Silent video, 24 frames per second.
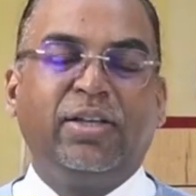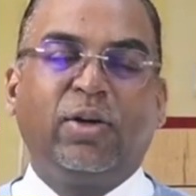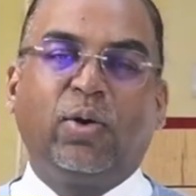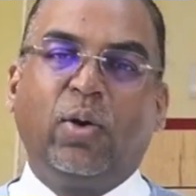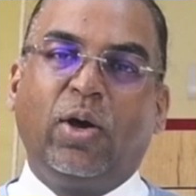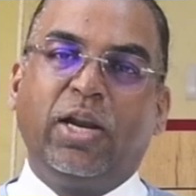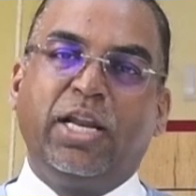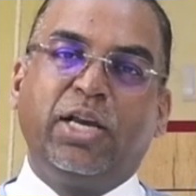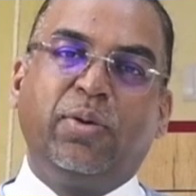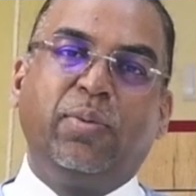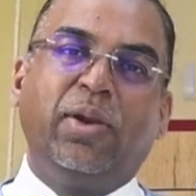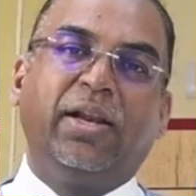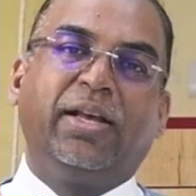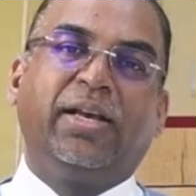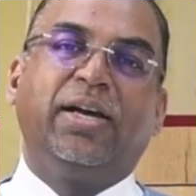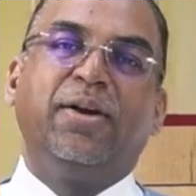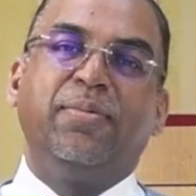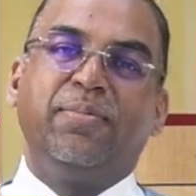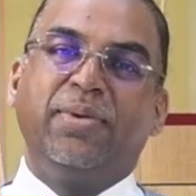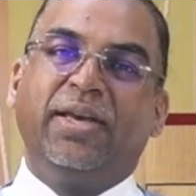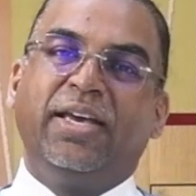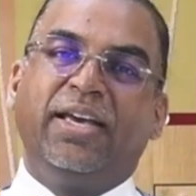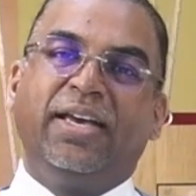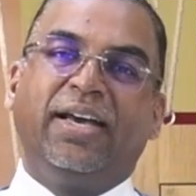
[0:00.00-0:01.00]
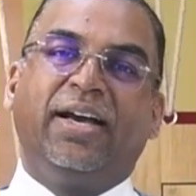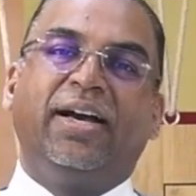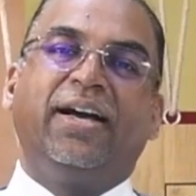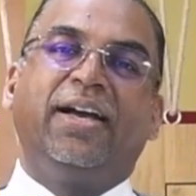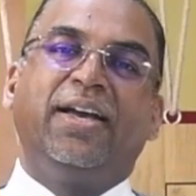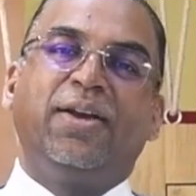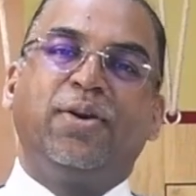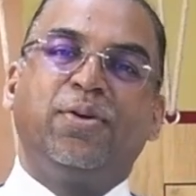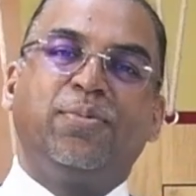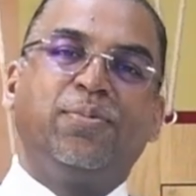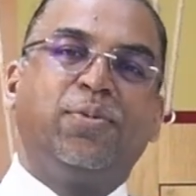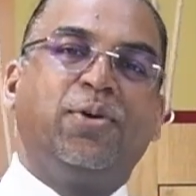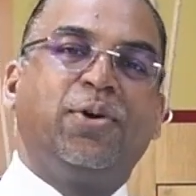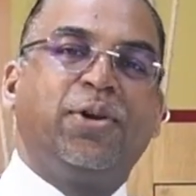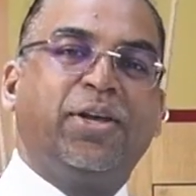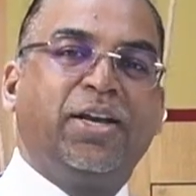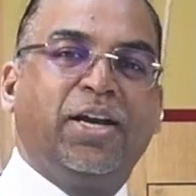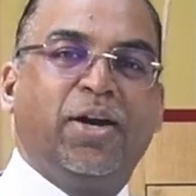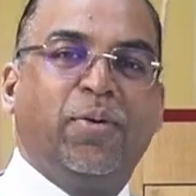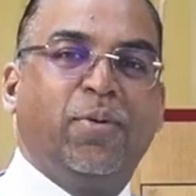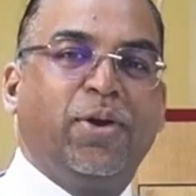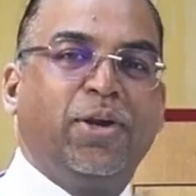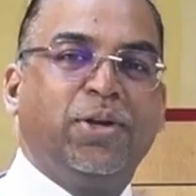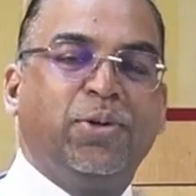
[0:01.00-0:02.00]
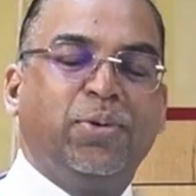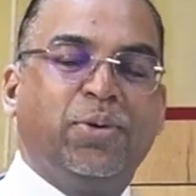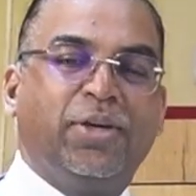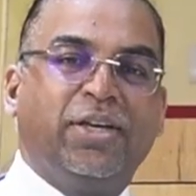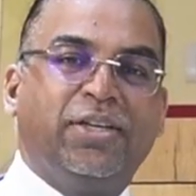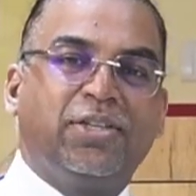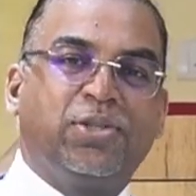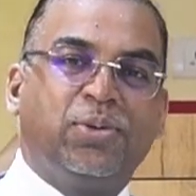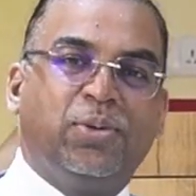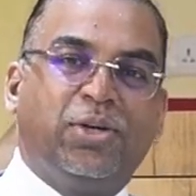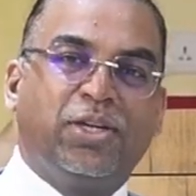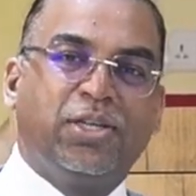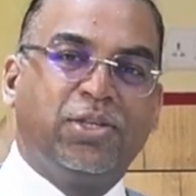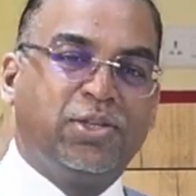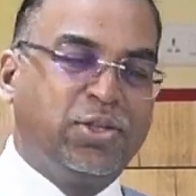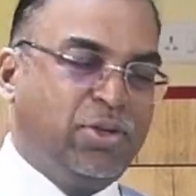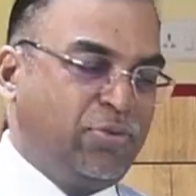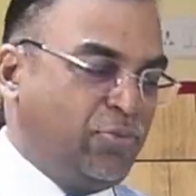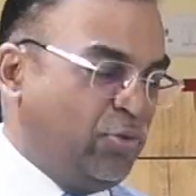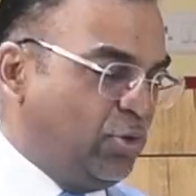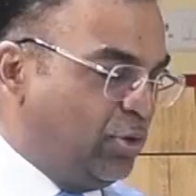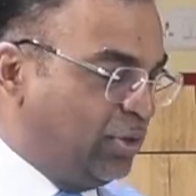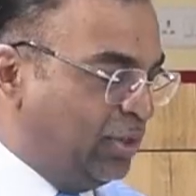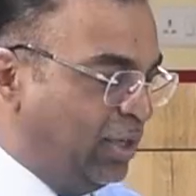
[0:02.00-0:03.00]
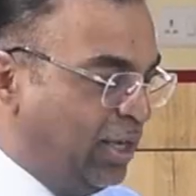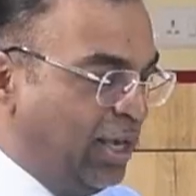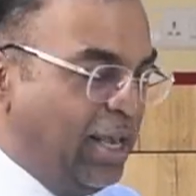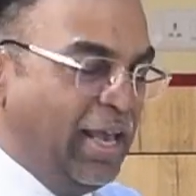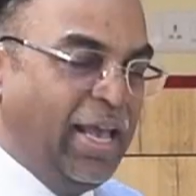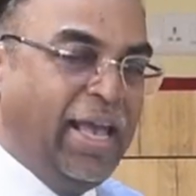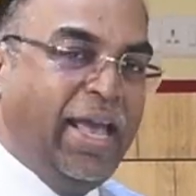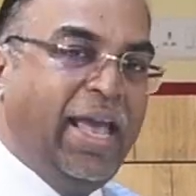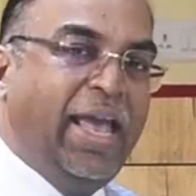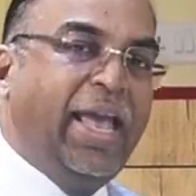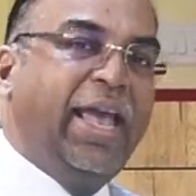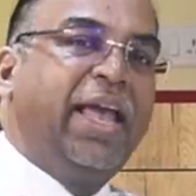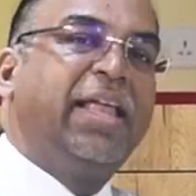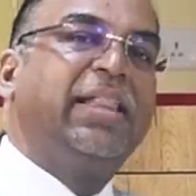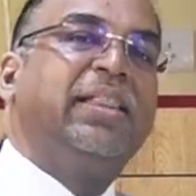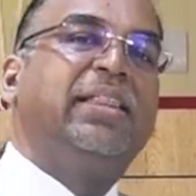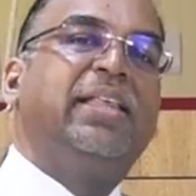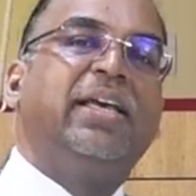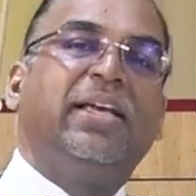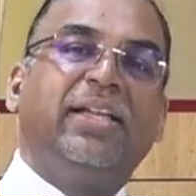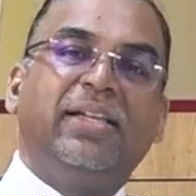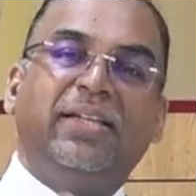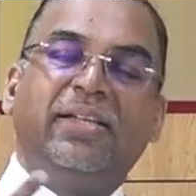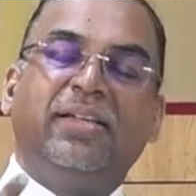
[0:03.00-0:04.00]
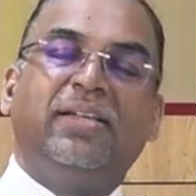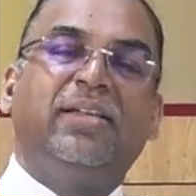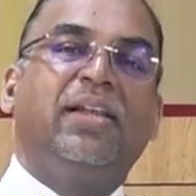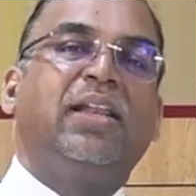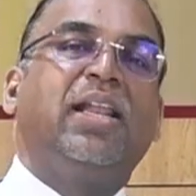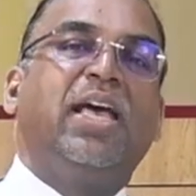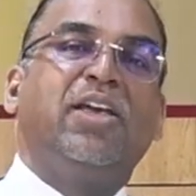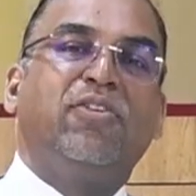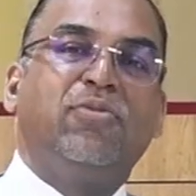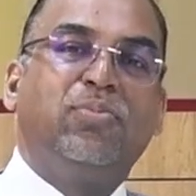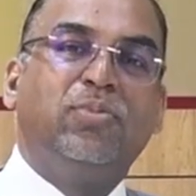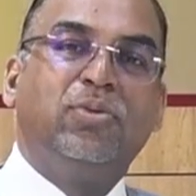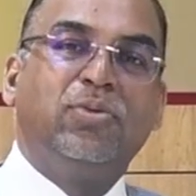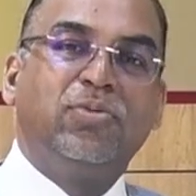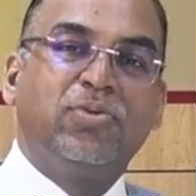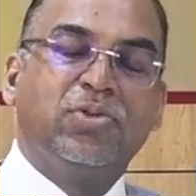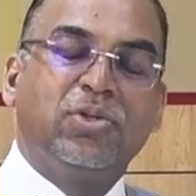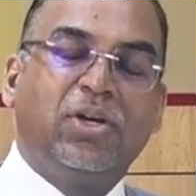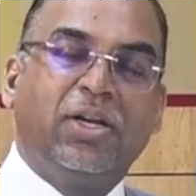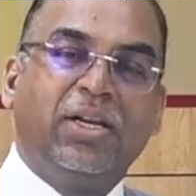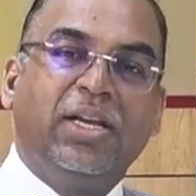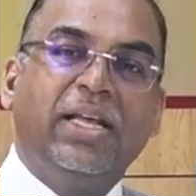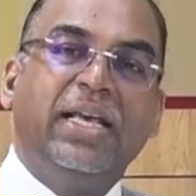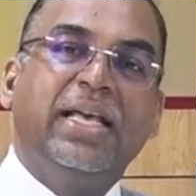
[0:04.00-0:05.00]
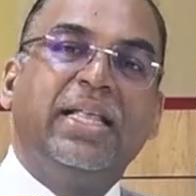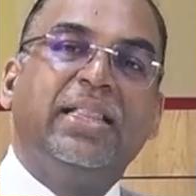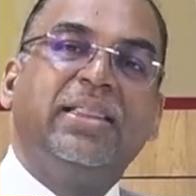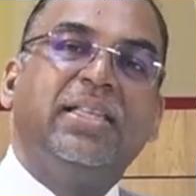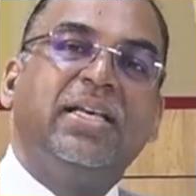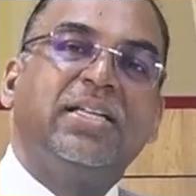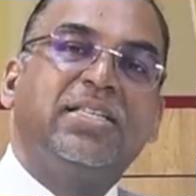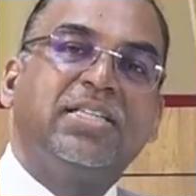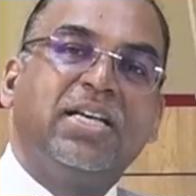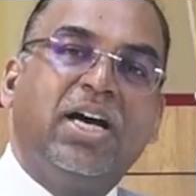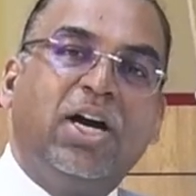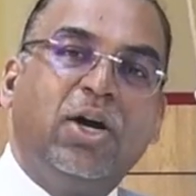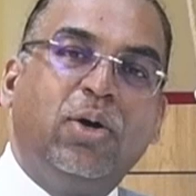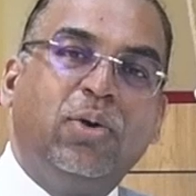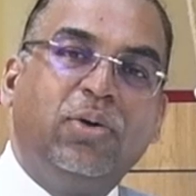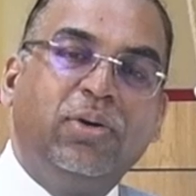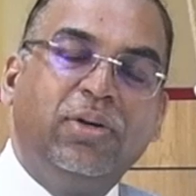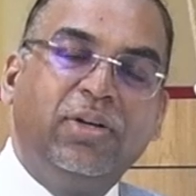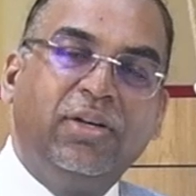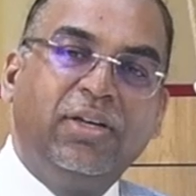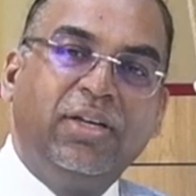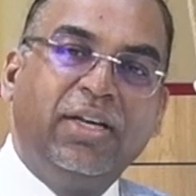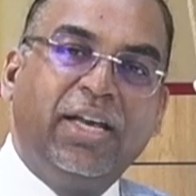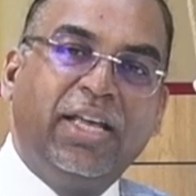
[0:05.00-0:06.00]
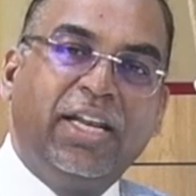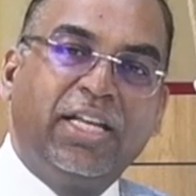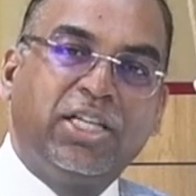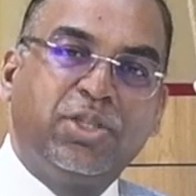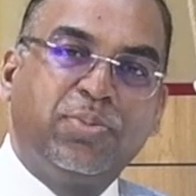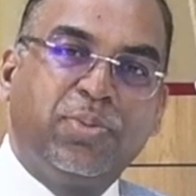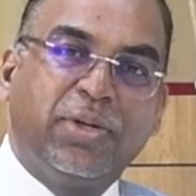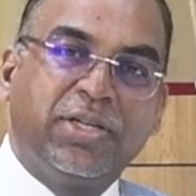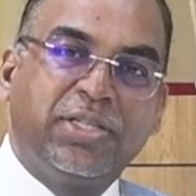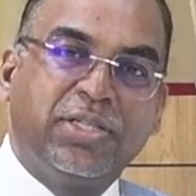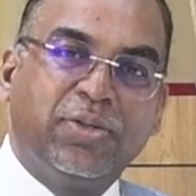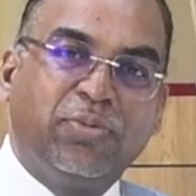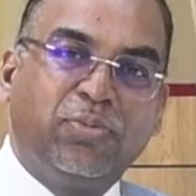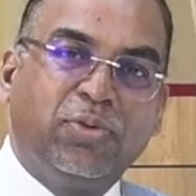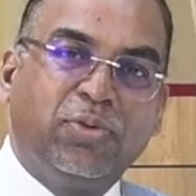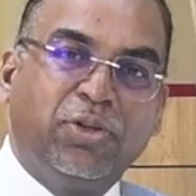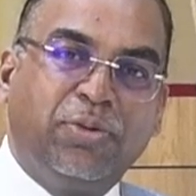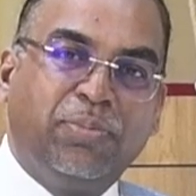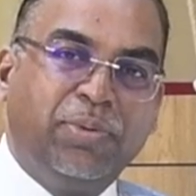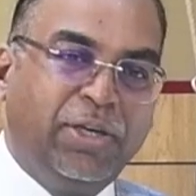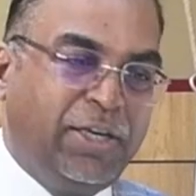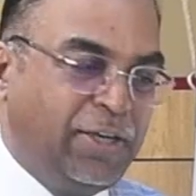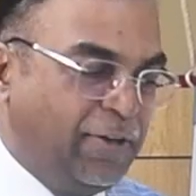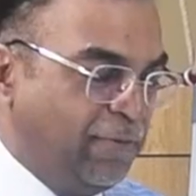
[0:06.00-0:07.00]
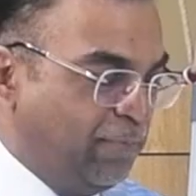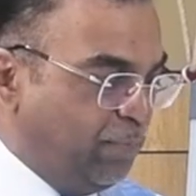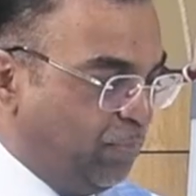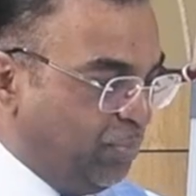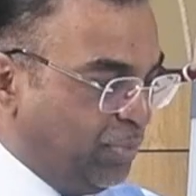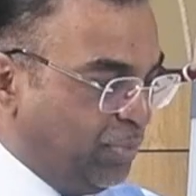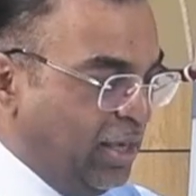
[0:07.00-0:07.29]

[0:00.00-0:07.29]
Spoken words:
The colleague will come, hey, hi, good morning, how are you doing, so on and so forth. And then life moves on. That's how an expressive would be.